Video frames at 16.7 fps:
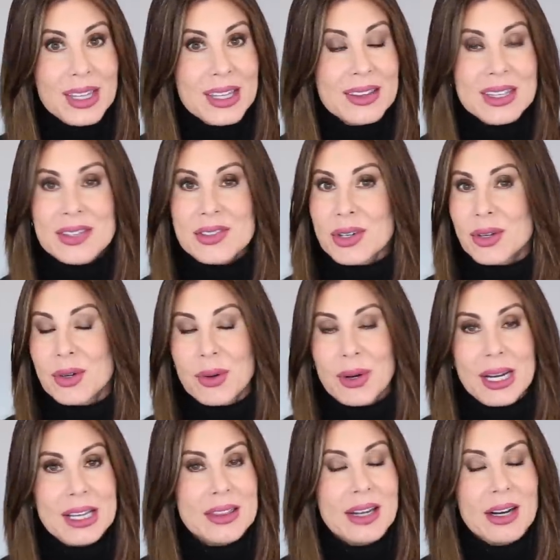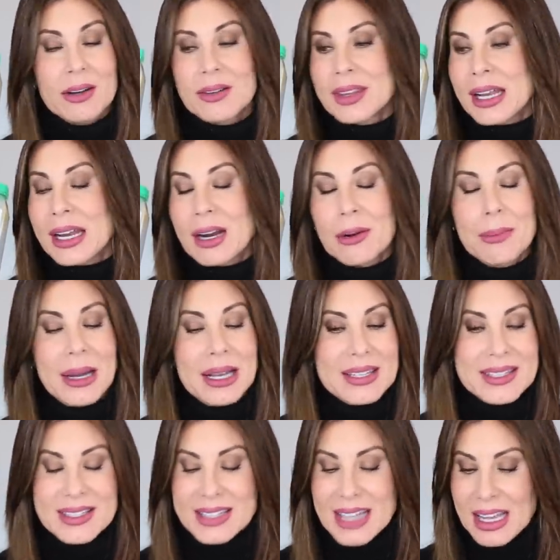These are great. They are my
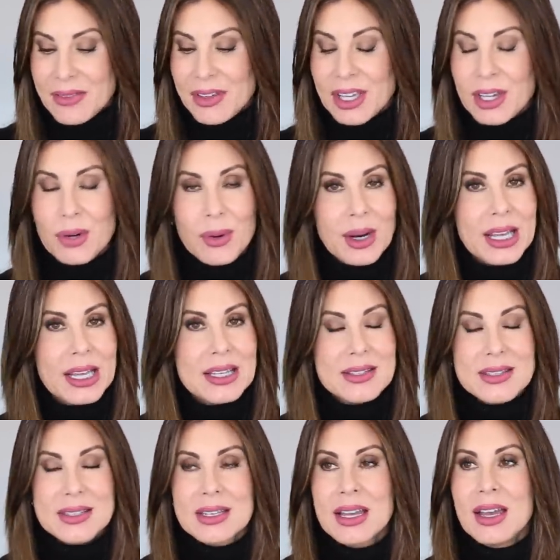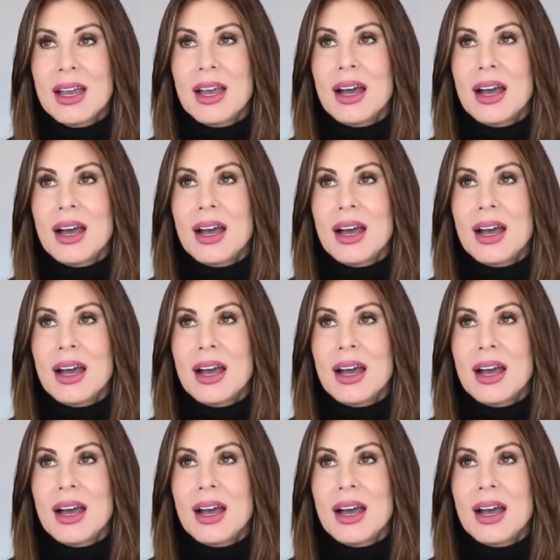saving grace.